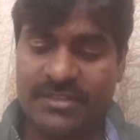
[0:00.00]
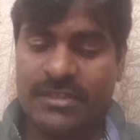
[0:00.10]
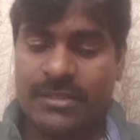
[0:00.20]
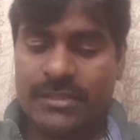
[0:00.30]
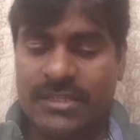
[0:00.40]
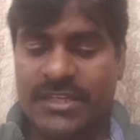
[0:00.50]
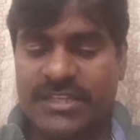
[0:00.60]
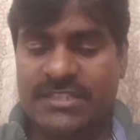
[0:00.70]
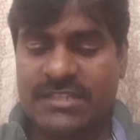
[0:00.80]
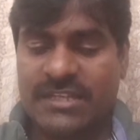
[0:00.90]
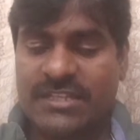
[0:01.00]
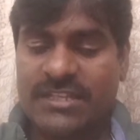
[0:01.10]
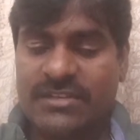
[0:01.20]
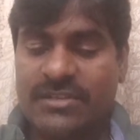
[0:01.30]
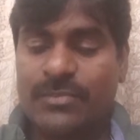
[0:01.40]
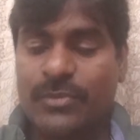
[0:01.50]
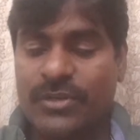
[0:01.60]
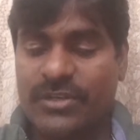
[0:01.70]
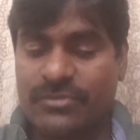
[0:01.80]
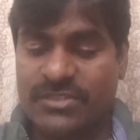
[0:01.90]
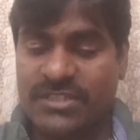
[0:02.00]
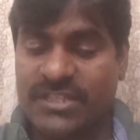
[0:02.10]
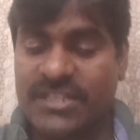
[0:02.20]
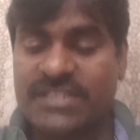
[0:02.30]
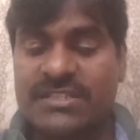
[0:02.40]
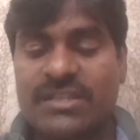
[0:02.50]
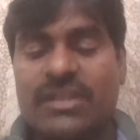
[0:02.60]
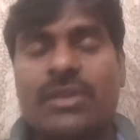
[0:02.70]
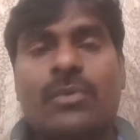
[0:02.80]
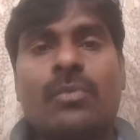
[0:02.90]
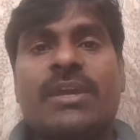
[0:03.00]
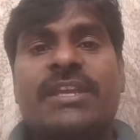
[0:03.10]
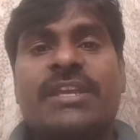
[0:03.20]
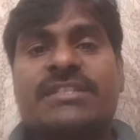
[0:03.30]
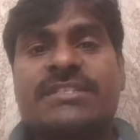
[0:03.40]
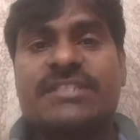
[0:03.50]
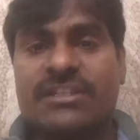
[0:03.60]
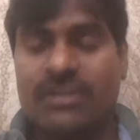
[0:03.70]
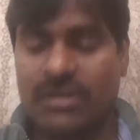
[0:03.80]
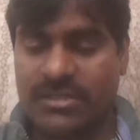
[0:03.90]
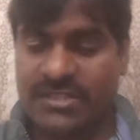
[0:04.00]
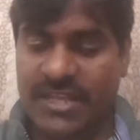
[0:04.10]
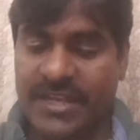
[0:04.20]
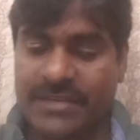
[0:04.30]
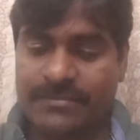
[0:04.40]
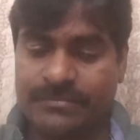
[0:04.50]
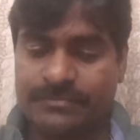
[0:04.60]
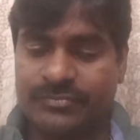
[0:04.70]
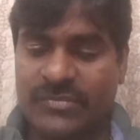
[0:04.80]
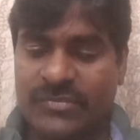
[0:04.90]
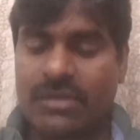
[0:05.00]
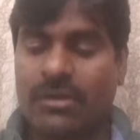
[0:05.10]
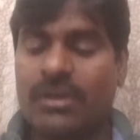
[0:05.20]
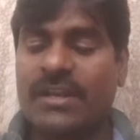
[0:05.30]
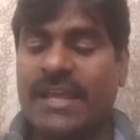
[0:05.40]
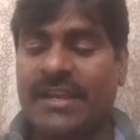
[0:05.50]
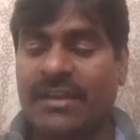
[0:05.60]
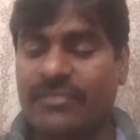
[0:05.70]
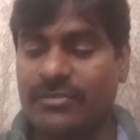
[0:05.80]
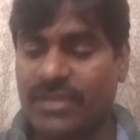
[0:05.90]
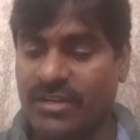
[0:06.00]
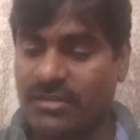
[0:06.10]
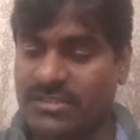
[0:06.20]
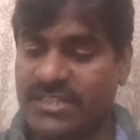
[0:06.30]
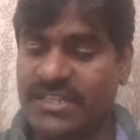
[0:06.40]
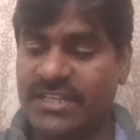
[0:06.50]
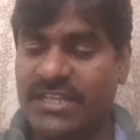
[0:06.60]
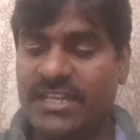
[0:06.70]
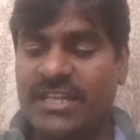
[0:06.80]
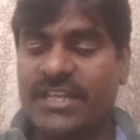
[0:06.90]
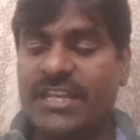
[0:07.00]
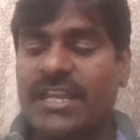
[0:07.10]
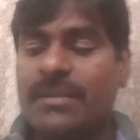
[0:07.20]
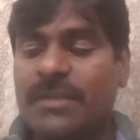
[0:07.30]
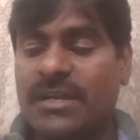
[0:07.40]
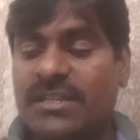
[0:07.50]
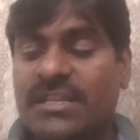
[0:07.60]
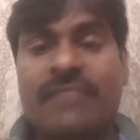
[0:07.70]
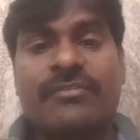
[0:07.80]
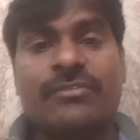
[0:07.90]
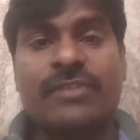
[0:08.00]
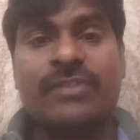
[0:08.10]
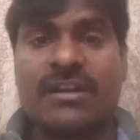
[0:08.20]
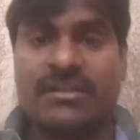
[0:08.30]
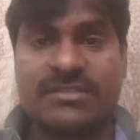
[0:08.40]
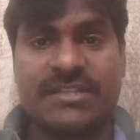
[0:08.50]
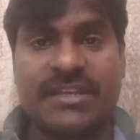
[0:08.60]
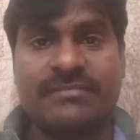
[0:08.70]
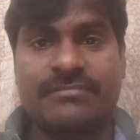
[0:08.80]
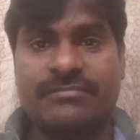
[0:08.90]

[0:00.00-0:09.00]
Then next another important question, that is why is zinc oxide called an amphoteric oxide? Name another amphoteric oxide.